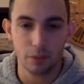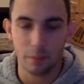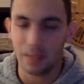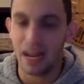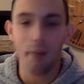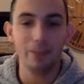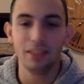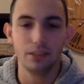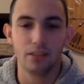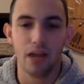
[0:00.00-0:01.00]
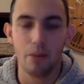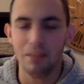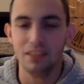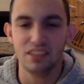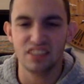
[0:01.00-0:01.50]
I mean, many
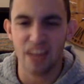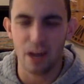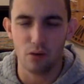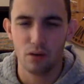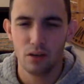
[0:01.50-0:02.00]
is this now?